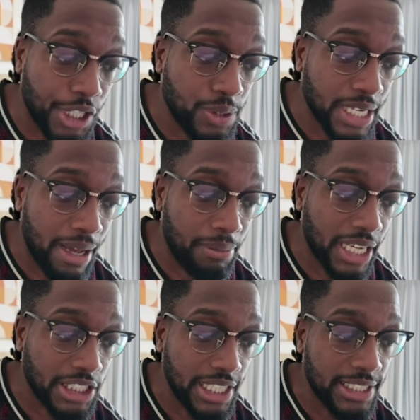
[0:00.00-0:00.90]
use M
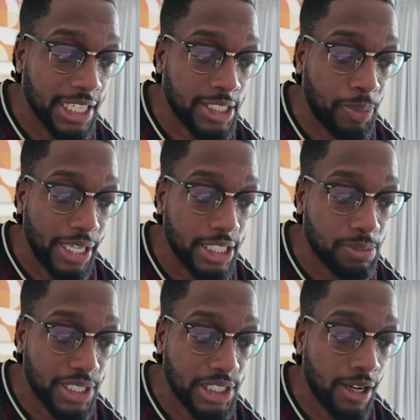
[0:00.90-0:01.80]
dashes. I speak as
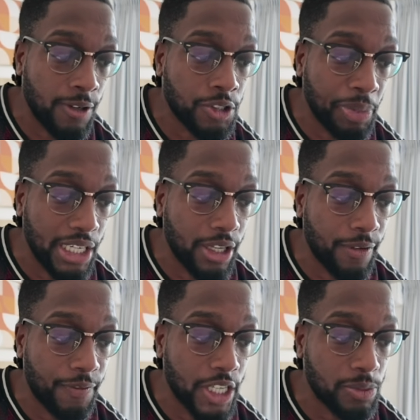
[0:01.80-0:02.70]
myself, speak in
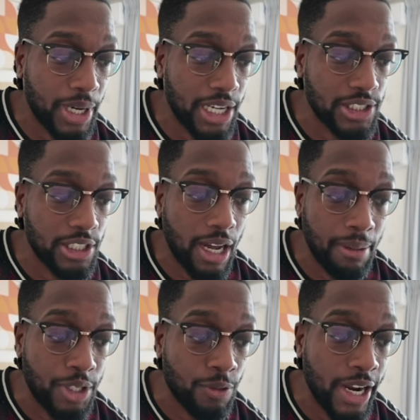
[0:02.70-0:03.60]
the first person.
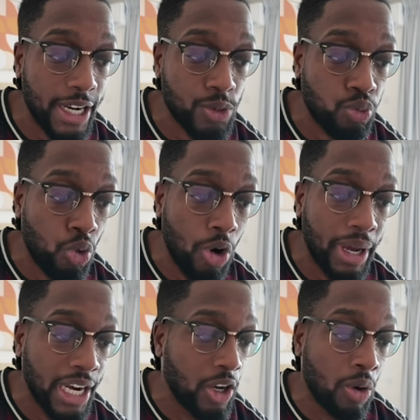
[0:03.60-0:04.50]
I'm direct, warm,
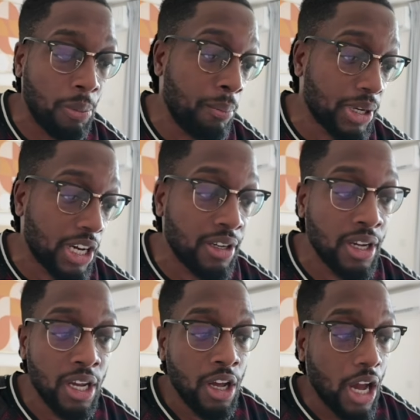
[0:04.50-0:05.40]
a little bit blunt.
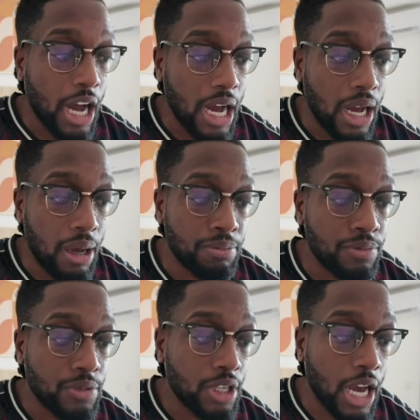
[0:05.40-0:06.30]

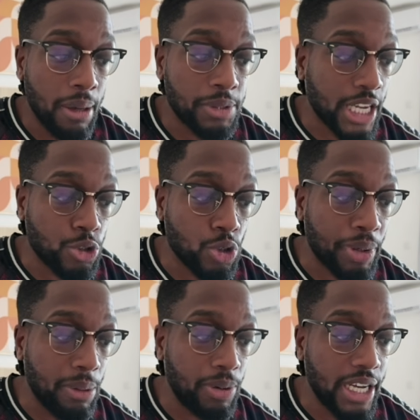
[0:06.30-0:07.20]
Schedule
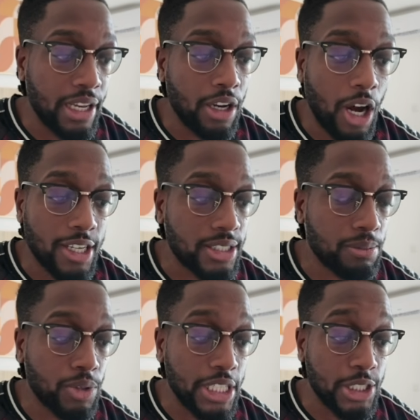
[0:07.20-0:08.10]
people in, ask
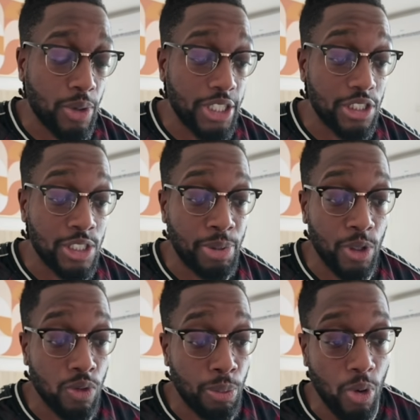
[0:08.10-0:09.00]
them these questions,
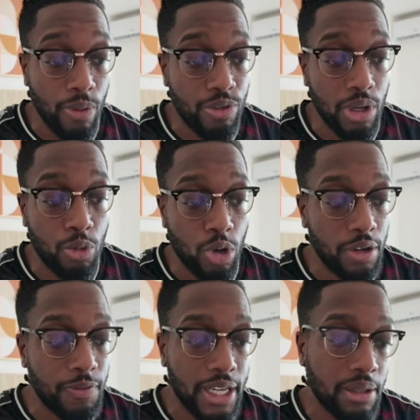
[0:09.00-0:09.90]
build rapport with them,
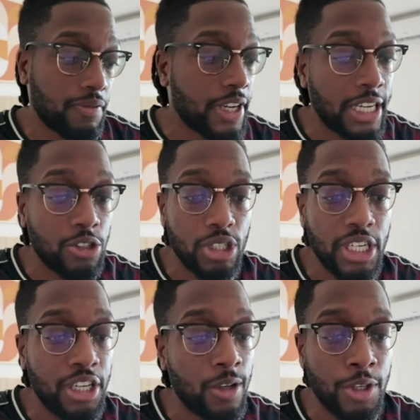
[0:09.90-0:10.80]
qualify them
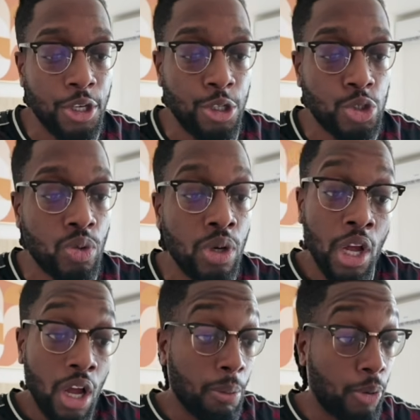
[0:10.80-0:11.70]
financially, the usual
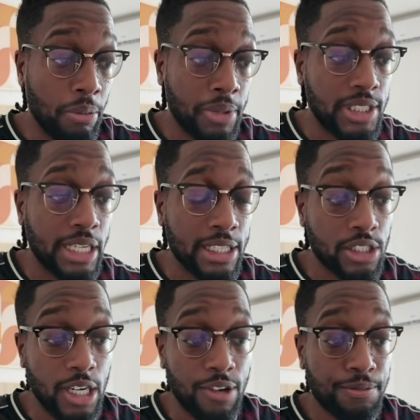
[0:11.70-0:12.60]
appointment setting
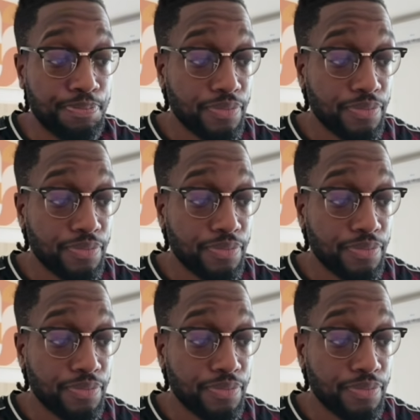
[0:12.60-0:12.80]
stuff.